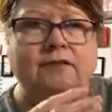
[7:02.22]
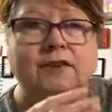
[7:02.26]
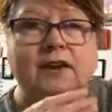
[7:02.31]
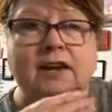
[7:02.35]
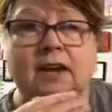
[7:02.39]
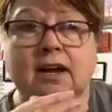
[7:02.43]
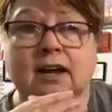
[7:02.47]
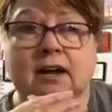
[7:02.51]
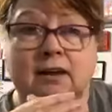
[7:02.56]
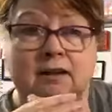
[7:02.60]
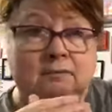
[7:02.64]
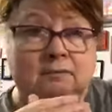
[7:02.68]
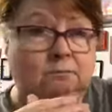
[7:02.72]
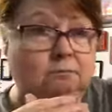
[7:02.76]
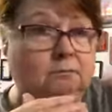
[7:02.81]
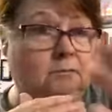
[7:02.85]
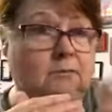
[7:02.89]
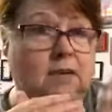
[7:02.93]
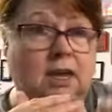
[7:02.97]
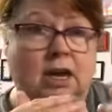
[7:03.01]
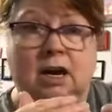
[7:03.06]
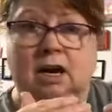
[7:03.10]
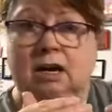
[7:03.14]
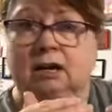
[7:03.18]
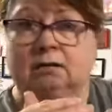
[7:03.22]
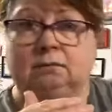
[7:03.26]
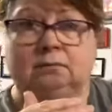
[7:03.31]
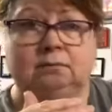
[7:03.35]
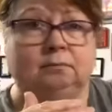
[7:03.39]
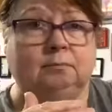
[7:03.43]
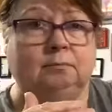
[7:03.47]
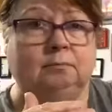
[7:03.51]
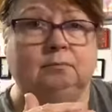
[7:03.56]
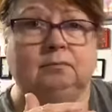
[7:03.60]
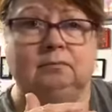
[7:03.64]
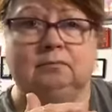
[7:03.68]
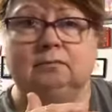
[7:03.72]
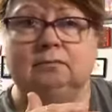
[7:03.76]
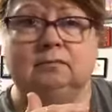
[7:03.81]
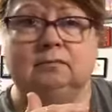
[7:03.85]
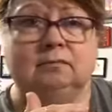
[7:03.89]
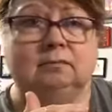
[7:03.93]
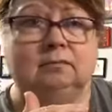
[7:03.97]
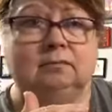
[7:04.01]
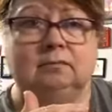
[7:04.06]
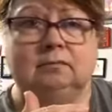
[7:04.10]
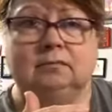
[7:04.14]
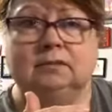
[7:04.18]
via, you know,
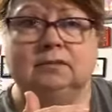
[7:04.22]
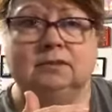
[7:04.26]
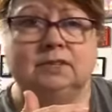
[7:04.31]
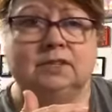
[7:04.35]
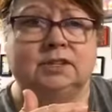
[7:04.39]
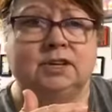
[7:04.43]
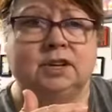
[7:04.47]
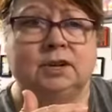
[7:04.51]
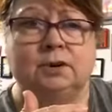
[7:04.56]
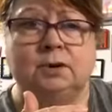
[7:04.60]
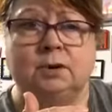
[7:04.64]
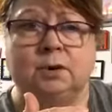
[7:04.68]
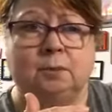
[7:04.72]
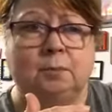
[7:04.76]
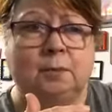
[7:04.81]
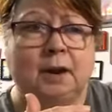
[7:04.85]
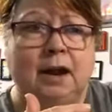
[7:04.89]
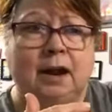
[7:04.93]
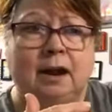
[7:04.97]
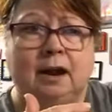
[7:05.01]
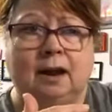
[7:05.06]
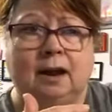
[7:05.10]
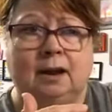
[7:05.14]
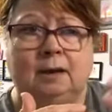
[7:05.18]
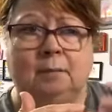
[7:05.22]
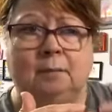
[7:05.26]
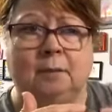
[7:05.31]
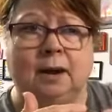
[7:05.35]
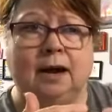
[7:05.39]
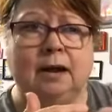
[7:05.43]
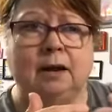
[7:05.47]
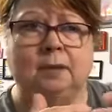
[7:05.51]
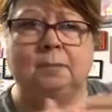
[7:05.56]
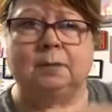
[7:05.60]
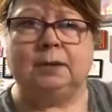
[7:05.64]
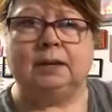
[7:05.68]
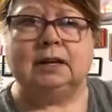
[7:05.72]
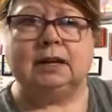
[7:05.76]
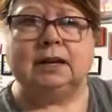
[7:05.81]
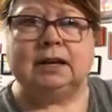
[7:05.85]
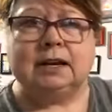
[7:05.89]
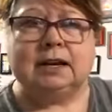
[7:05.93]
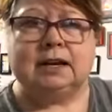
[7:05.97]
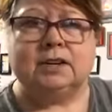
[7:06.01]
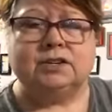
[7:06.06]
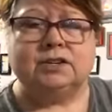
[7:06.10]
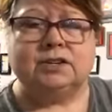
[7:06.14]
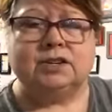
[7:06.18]
Zoom, and my
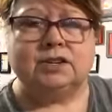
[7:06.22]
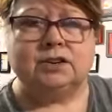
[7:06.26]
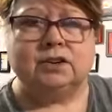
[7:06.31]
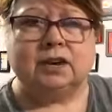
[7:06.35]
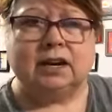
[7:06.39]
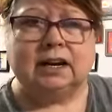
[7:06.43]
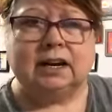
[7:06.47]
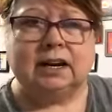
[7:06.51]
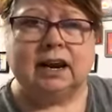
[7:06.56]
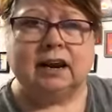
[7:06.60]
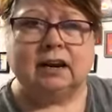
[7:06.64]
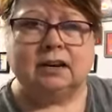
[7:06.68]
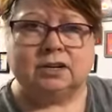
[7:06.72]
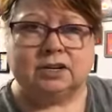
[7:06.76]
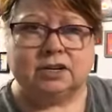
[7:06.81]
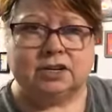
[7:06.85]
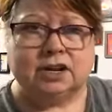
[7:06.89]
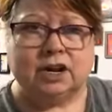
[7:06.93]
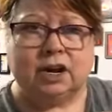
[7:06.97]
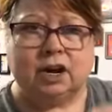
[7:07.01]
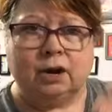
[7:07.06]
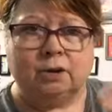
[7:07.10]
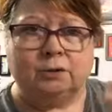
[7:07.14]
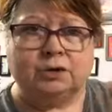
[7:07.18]
ability to connect,